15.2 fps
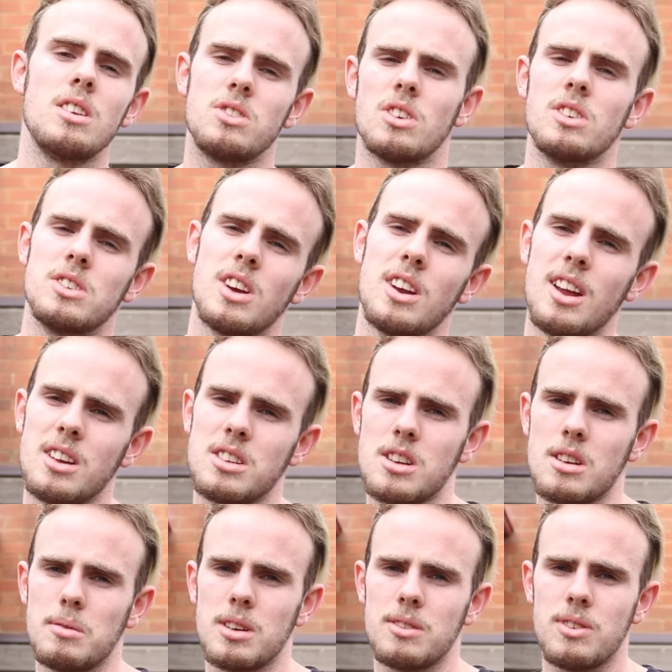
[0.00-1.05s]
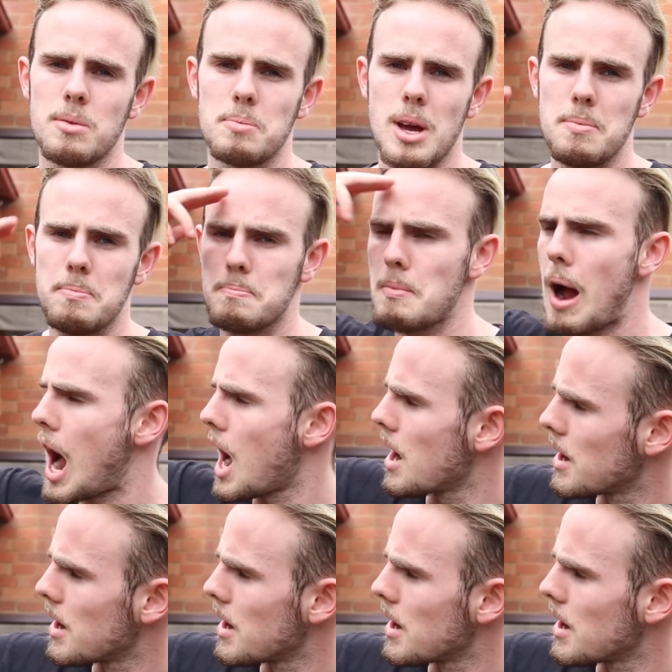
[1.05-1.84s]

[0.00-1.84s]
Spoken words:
Join the journey. I'll see you next. Bye.